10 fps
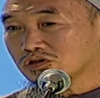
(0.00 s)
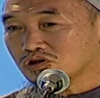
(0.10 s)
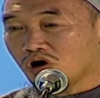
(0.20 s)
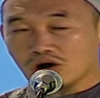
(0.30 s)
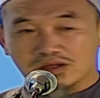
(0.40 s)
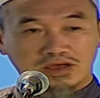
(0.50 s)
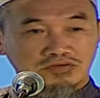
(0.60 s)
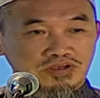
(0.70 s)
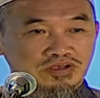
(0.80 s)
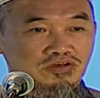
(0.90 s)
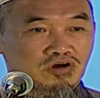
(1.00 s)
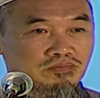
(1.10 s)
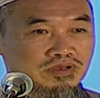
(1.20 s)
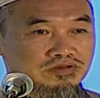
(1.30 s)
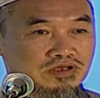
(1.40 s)
the organizing
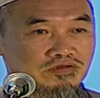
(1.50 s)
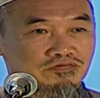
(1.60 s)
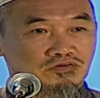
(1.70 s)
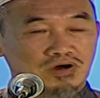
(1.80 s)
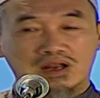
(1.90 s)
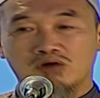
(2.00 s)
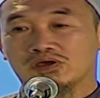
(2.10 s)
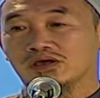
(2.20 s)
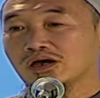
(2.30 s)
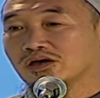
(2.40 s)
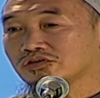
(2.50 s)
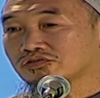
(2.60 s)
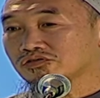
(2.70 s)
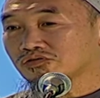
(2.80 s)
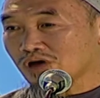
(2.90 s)
committee for allowing
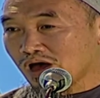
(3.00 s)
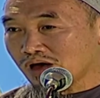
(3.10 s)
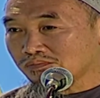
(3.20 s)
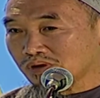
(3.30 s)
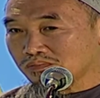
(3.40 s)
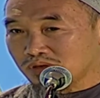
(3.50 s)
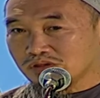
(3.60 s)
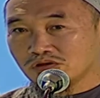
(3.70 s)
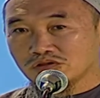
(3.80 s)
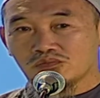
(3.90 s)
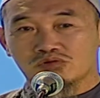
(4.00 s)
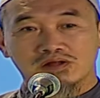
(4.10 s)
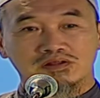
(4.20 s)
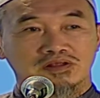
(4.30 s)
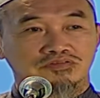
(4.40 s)
us to come and meet the brother and